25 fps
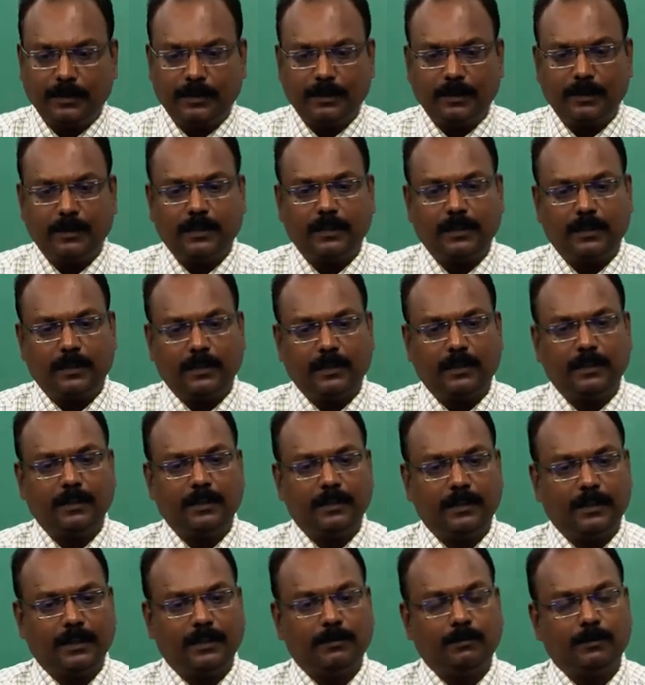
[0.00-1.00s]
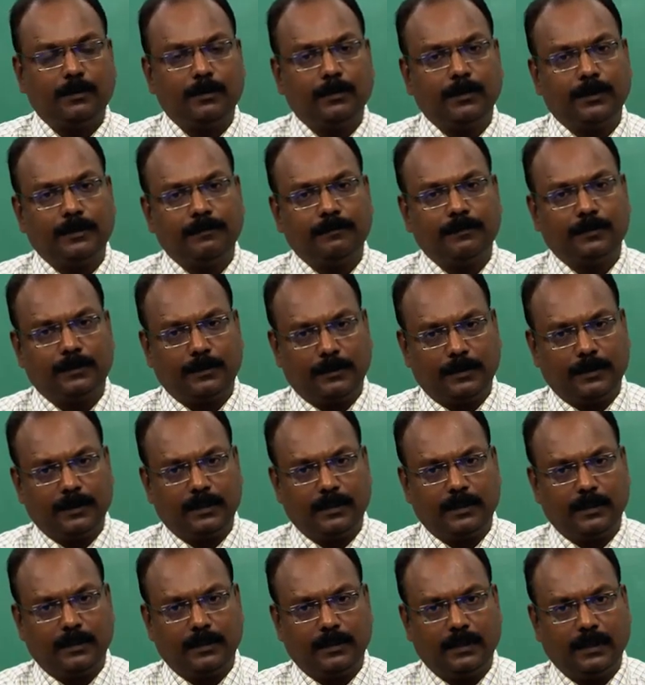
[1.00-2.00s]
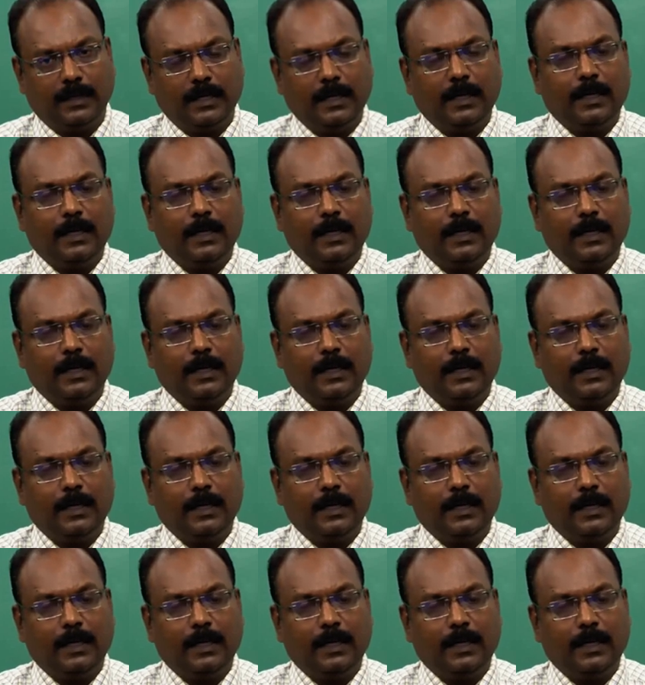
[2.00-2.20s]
other and then they have to live together.